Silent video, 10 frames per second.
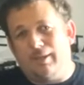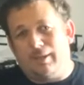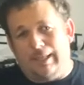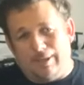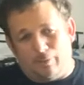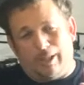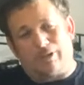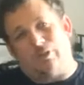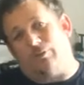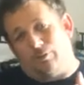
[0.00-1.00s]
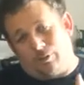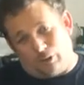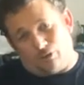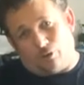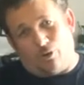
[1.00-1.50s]
it will actually
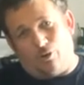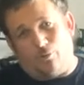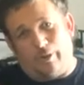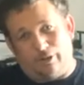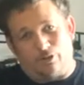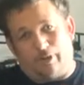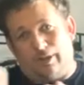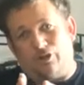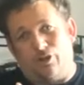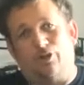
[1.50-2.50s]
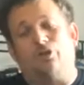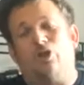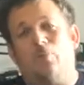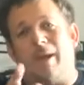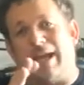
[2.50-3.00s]
control when you're trying to shoot. So
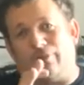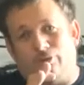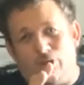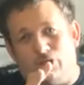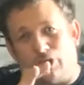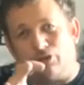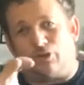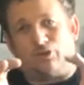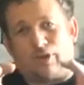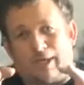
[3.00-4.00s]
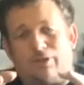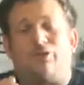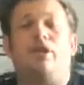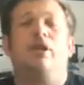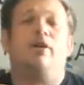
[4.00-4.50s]
you may have to adjust your
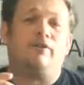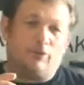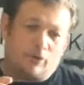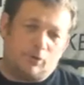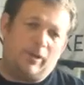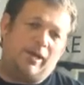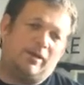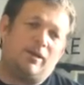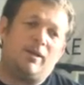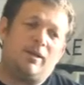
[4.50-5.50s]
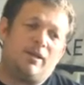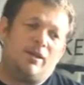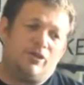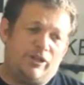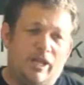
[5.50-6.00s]
sights for the wind.
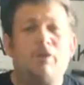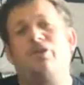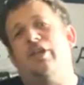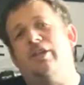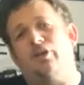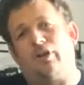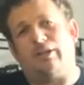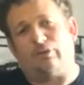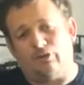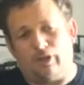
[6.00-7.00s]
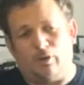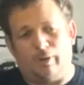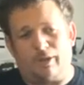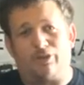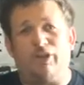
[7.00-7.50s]
The other thing you're gonna have to deal
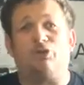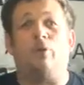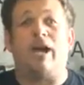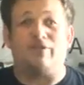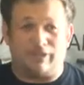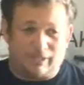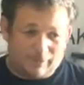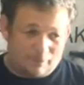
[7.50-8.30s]
with is gravity.